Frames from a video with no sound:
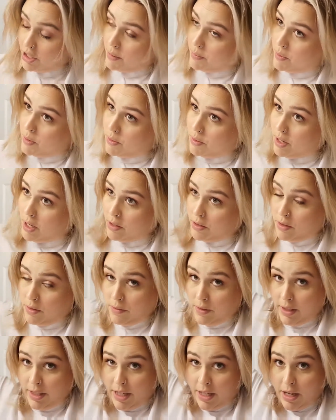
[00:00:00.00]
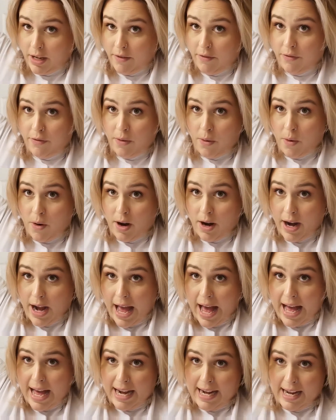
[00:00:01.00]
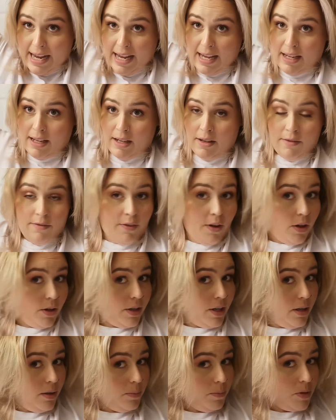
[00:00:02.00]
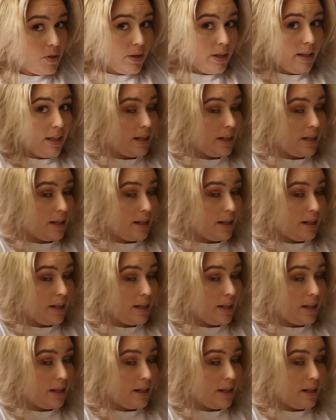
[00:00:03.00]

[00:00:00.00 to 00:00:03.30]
shampoo is also really good for adding volume, so I